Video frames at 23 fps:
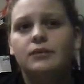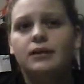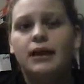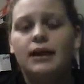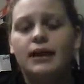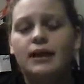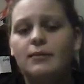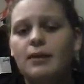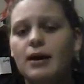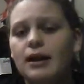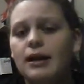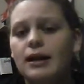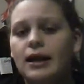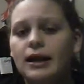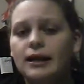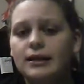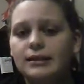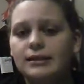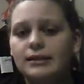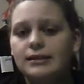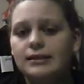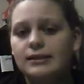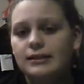in about
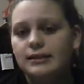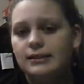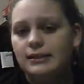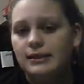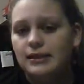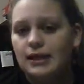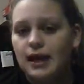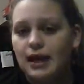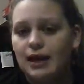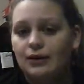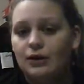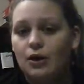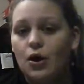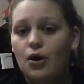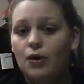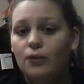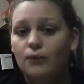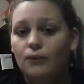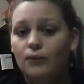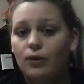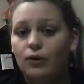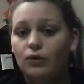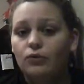1969,
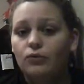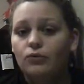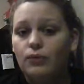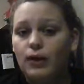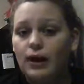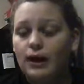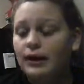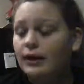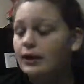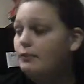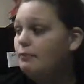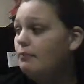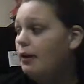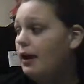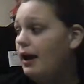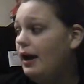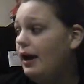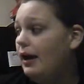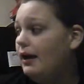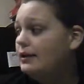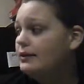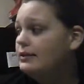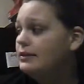Ronald Reagan
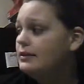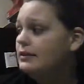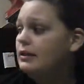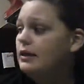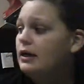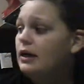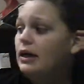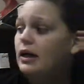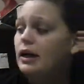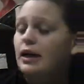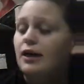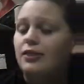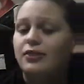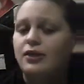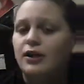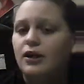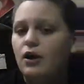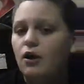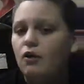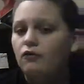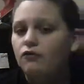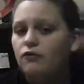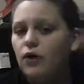passed the
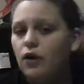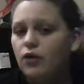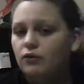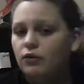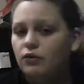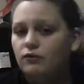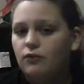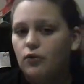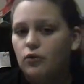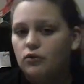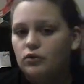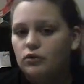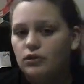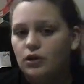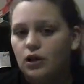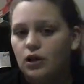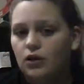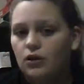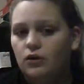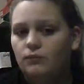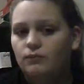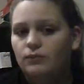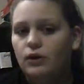no-fault divorce
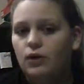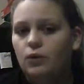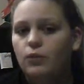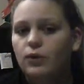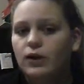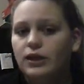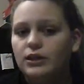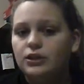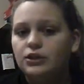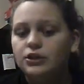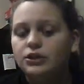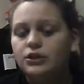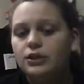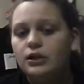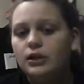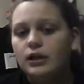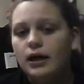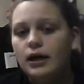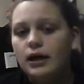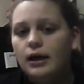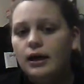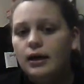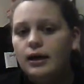law, which
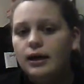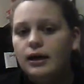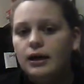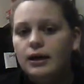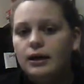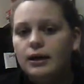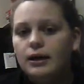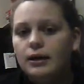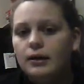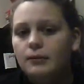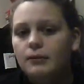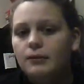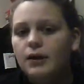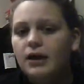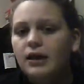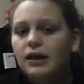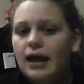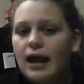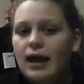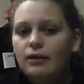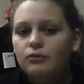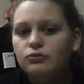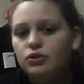
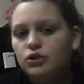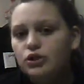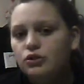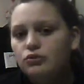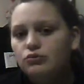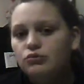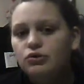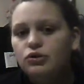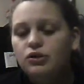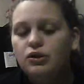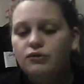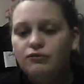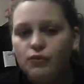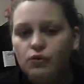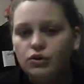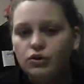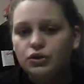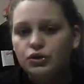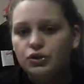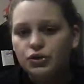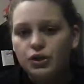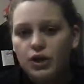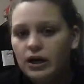allows you to
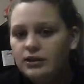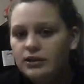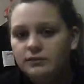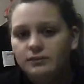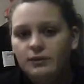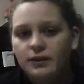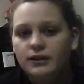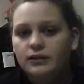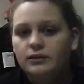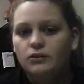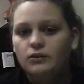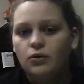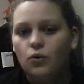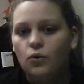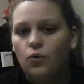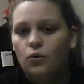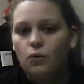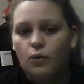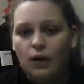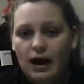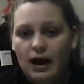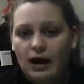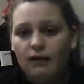divorce your husband or
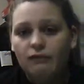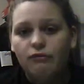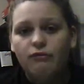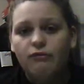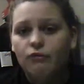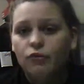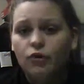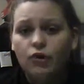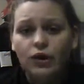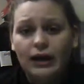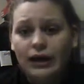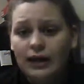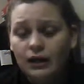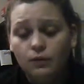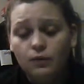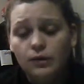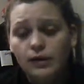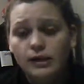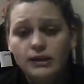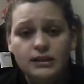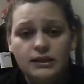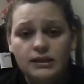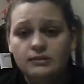wife for any
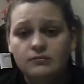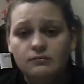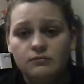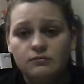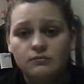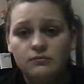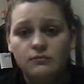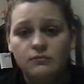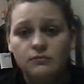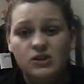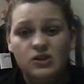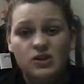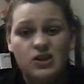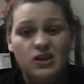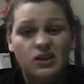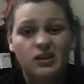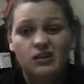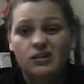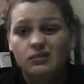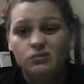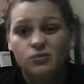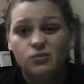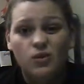reason. You
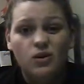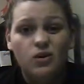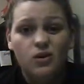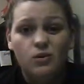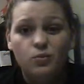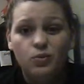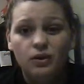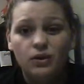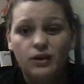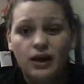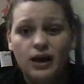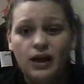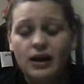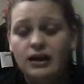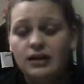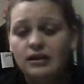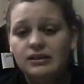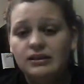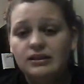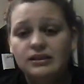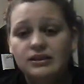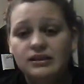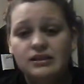didn't woke up one day
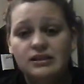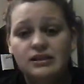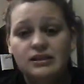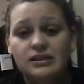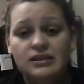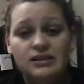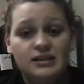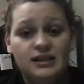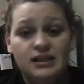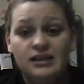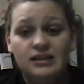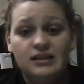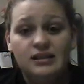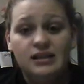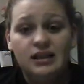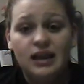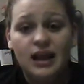and just didn't